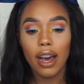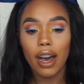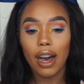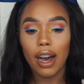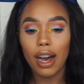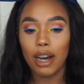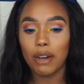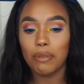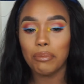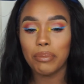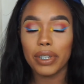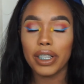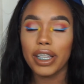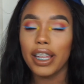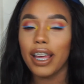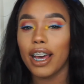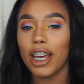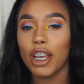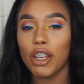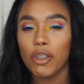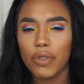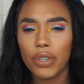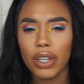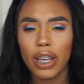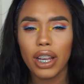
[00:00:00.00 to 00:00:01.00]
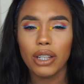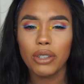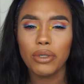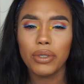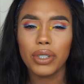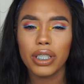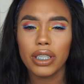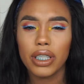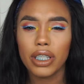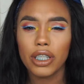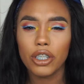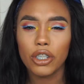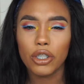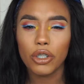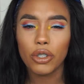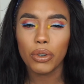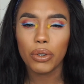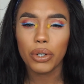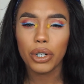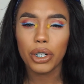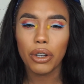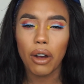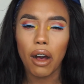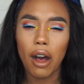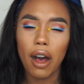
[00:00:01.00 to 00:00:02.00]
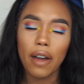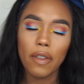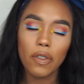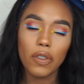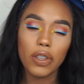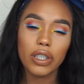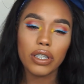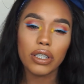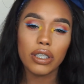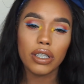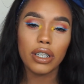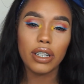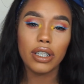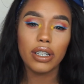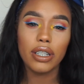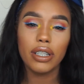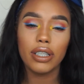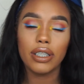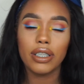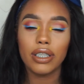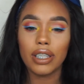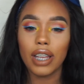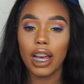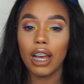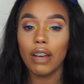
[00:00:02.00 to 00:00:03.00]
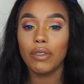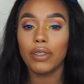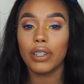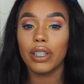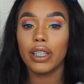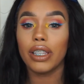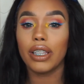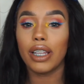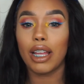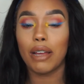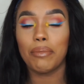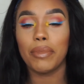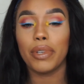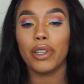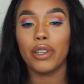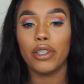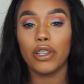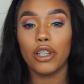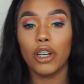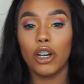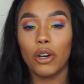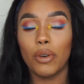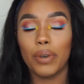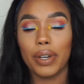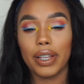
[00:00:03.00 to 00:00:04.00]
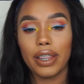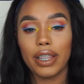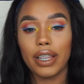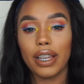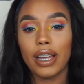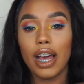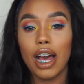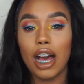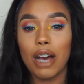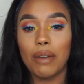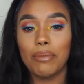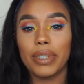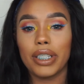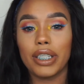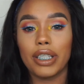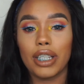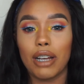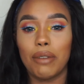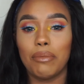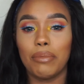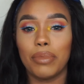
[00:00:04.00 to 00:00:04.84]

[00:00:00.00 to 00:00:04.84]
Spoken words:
But yeah, if you guys want to see a tutorial on this look, definitely let me know in the comments down